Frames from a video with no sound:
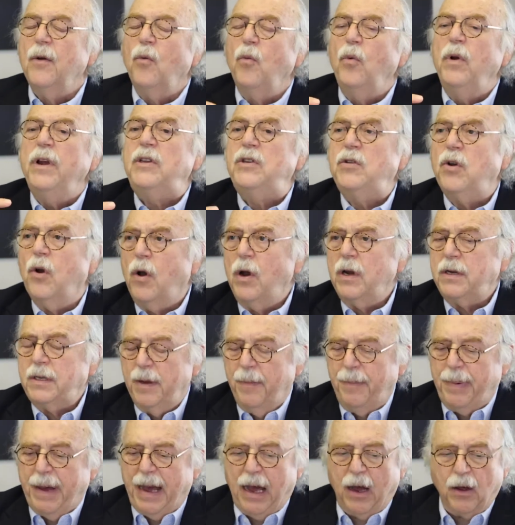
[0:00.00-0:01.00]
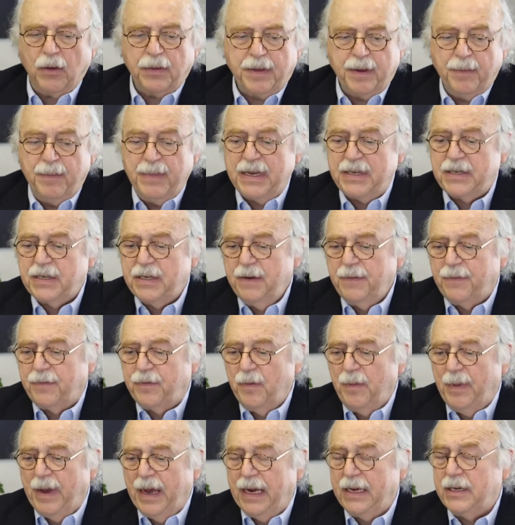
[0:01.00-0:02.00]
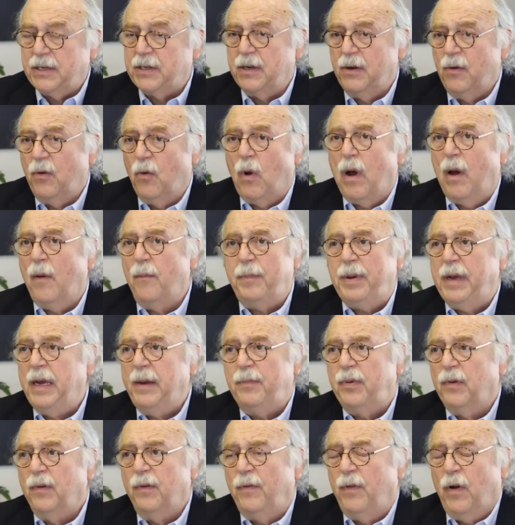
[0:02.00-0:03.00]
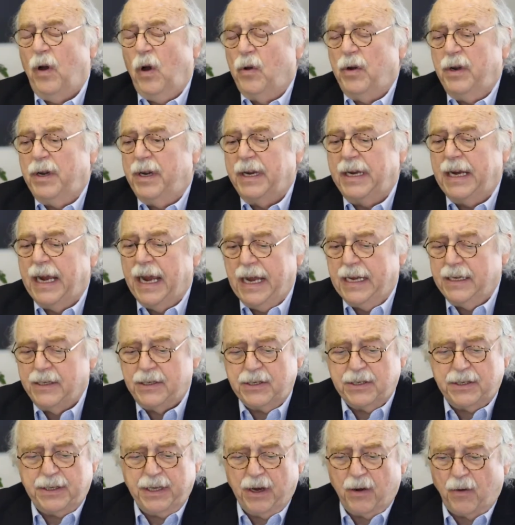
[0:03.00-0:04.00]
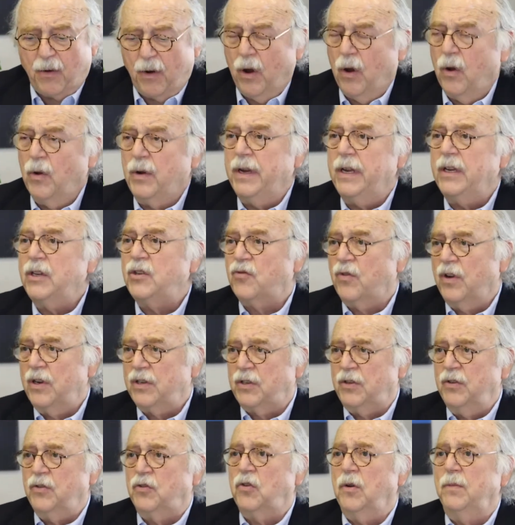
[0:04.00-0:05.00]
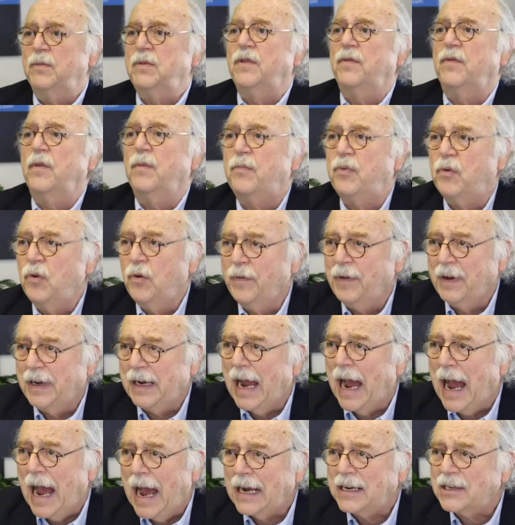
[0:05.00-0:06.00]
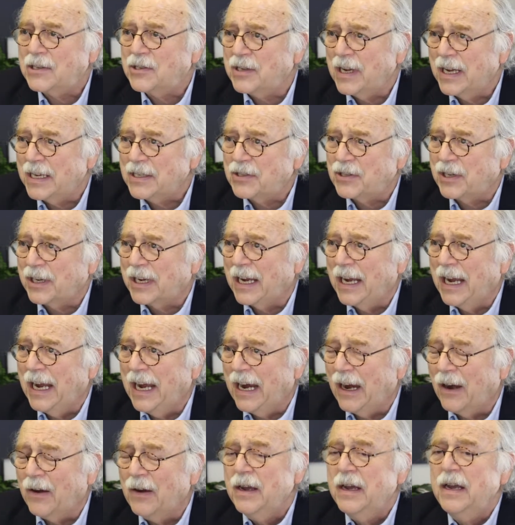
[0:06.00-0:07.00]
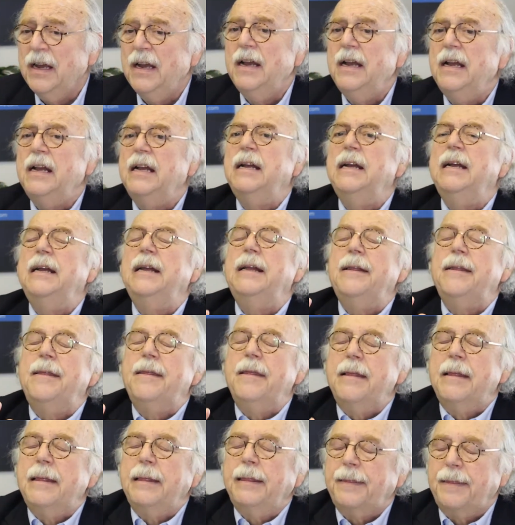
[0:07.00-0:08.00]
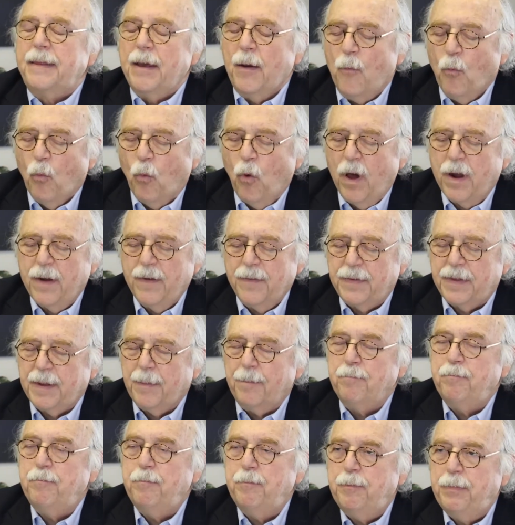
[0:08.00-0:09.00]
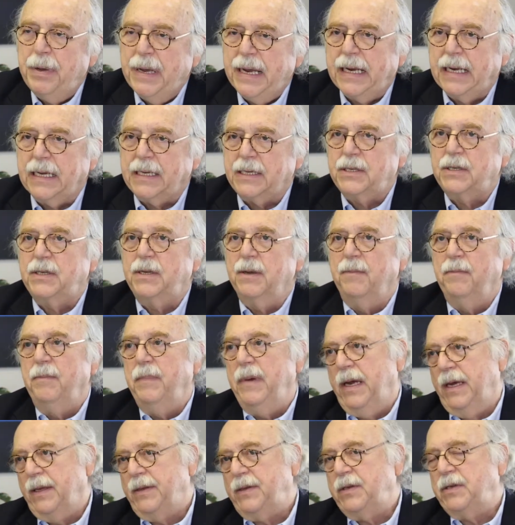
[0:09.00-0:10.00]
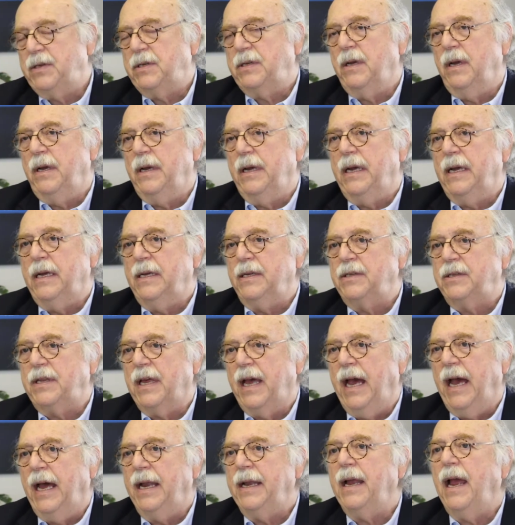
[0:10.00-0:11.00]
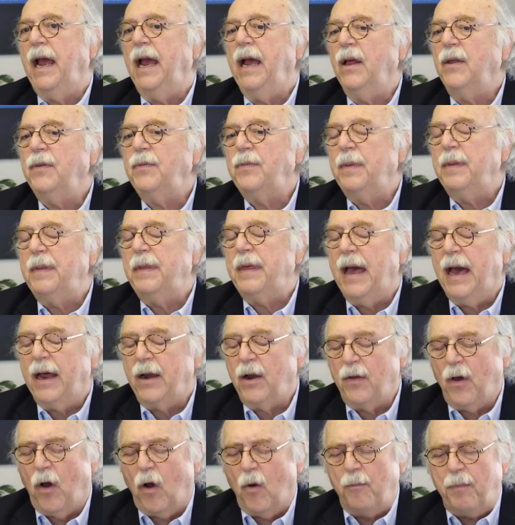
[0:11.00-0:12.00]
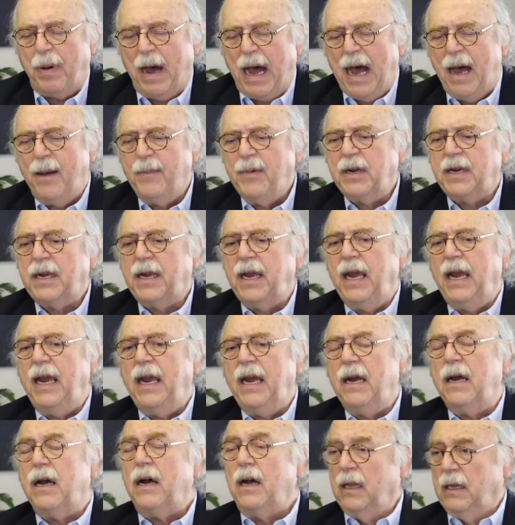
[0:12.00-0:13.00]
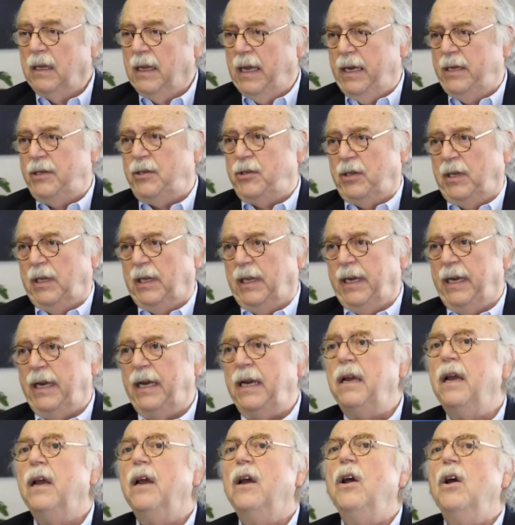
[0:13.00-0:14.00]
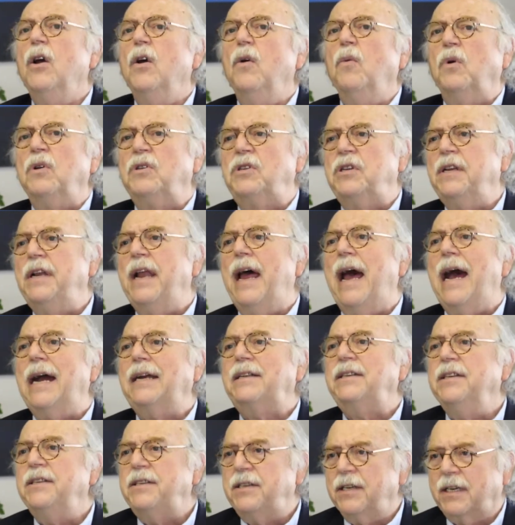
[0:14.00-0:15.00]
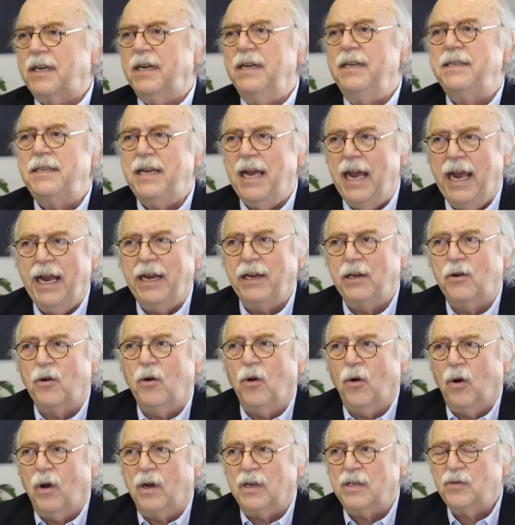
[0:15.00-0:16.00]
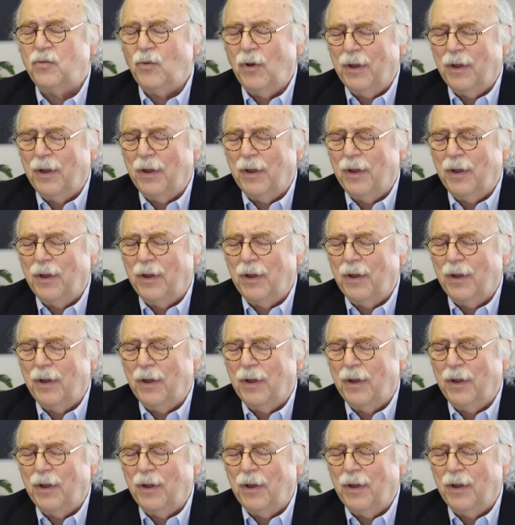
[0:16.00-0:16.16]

We talked about the misinformation, what people voted against their own interest in terms of improving access to care. One of the biggest myths is that Obamacare allegedly was enacted to contain costs.